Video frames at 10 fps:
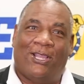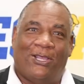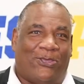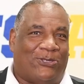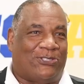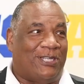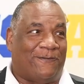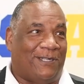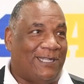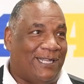there's
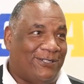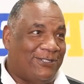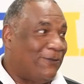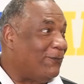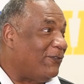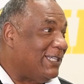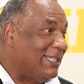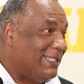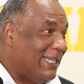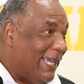different layers of
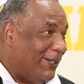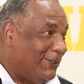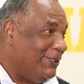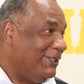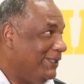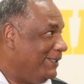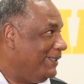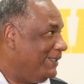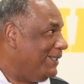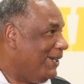fun now.
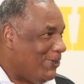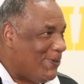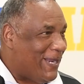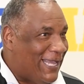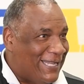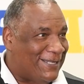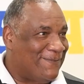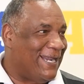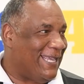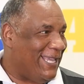You better ask
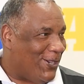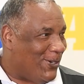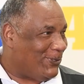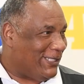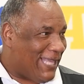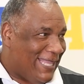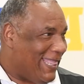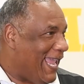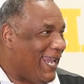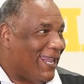somebody that ain't coaching.
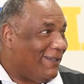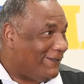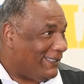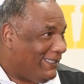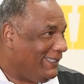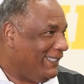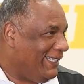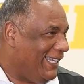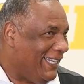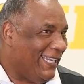They love
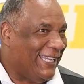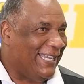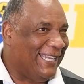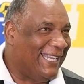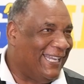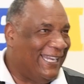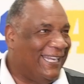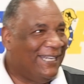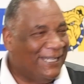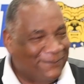it.
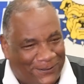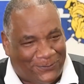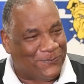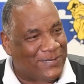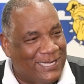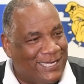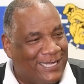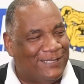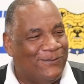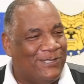But for me,
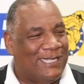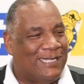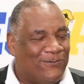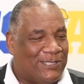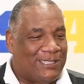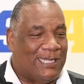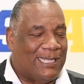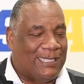it was